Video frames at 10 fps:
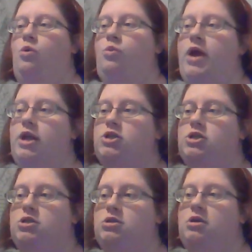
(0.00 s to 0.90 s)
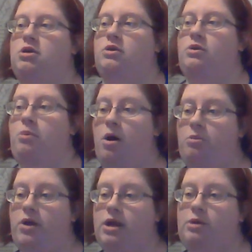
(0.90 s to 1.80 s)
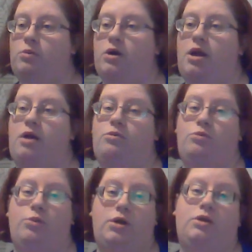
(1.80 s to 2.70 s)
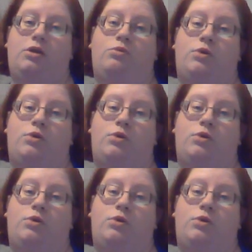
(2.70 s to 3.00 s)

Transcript: which the Pomeranian one I really,